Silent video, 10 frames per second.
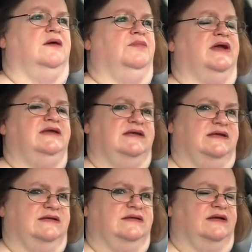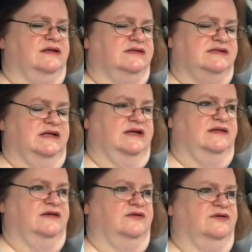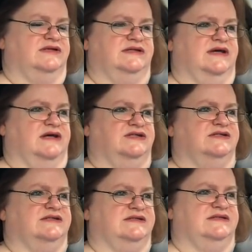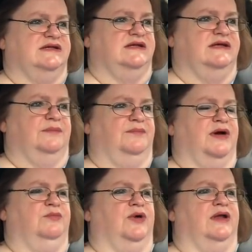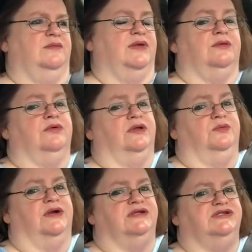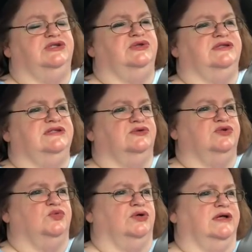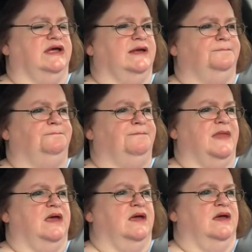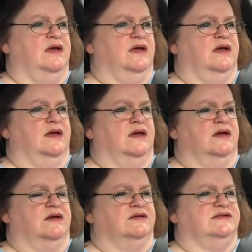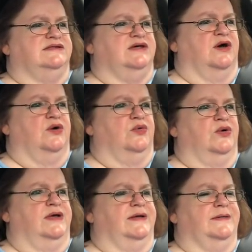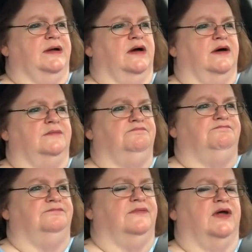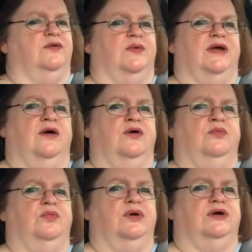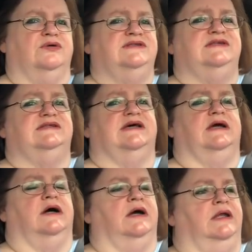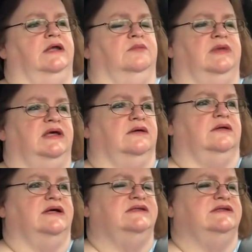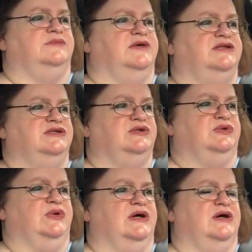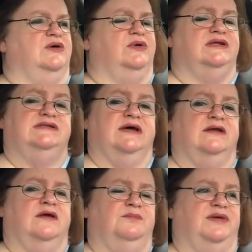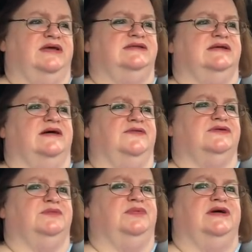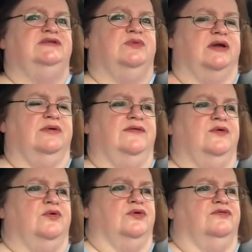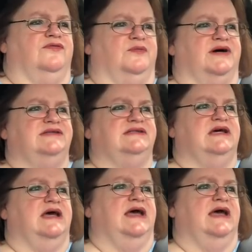But I didn't say anything to Chrissy. I just said, yep, I'm ready. But I really wanted to do the tilt-a-whirl again. So on the way home, Chrissy's like, I need a meal. I said, me too. We decided on pizza. There's a place right around the corner from us.